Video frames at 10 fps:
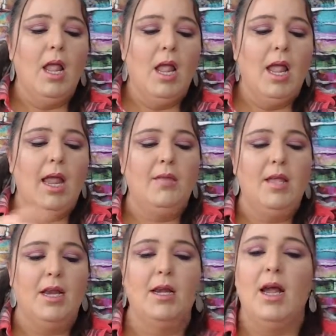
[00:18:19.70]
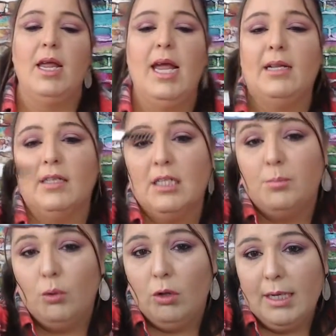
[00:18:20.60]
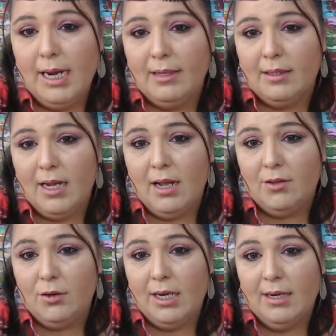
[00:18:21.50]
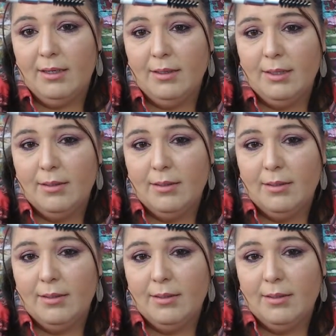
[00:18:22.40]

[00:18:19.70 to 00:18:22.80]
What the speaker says: And then it has a spoolie at the other end.